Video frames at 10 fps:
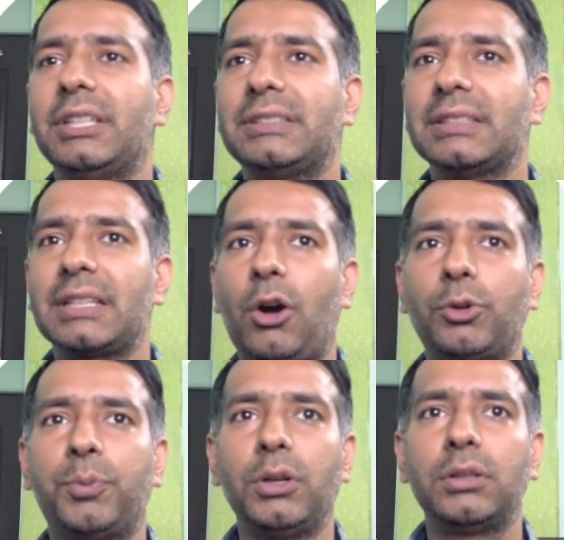this is
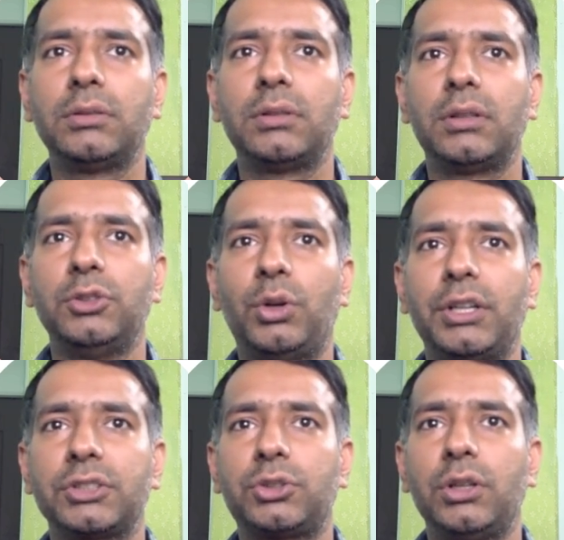output, you
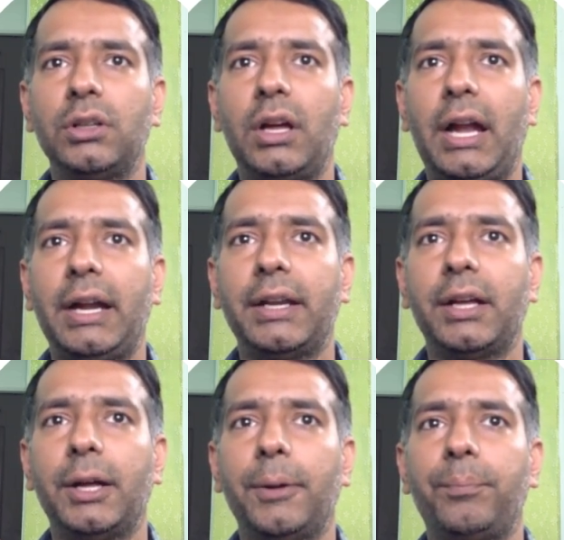understood,
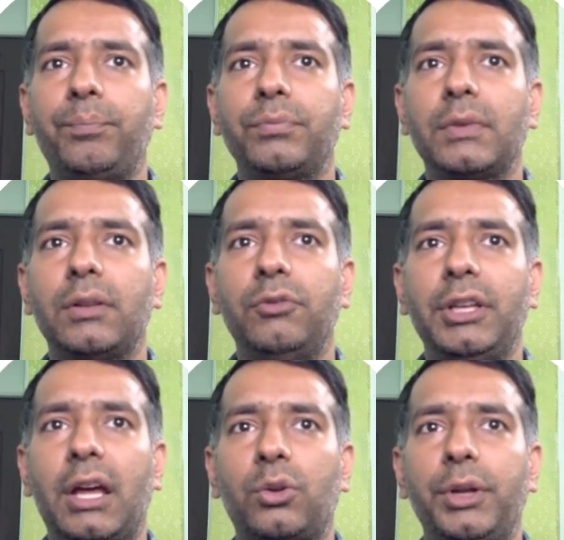and we
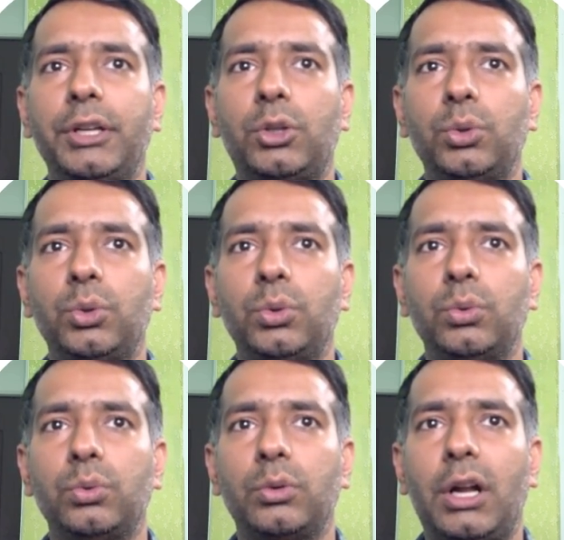are going to
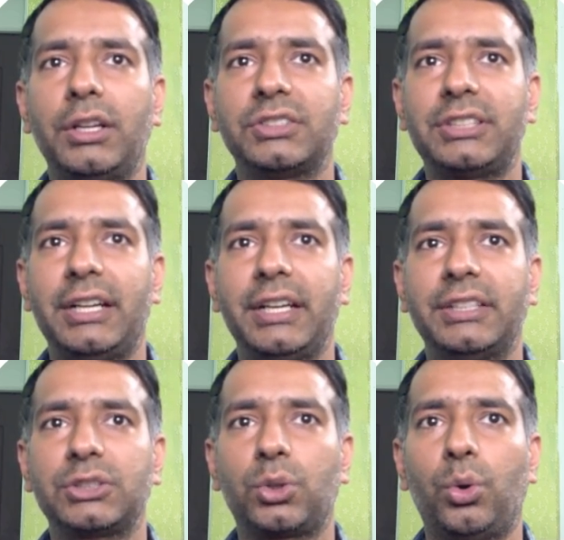understand
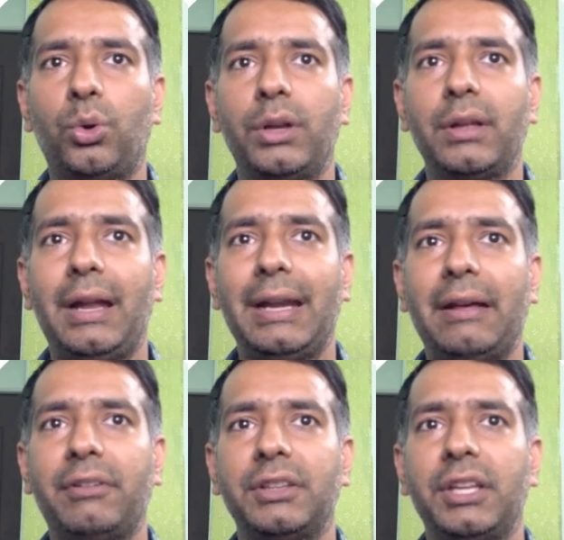its code and
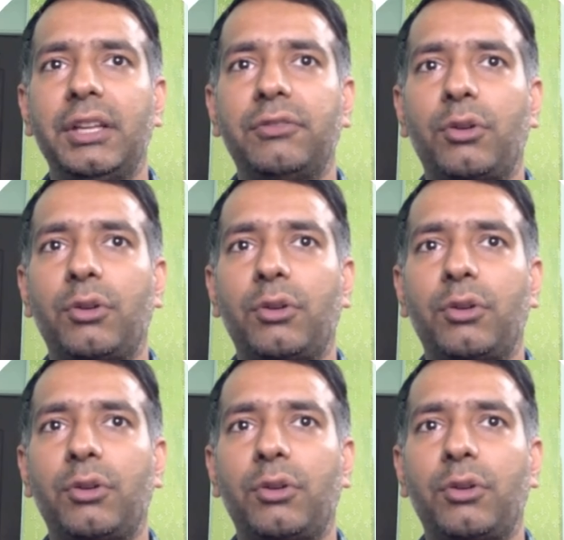everything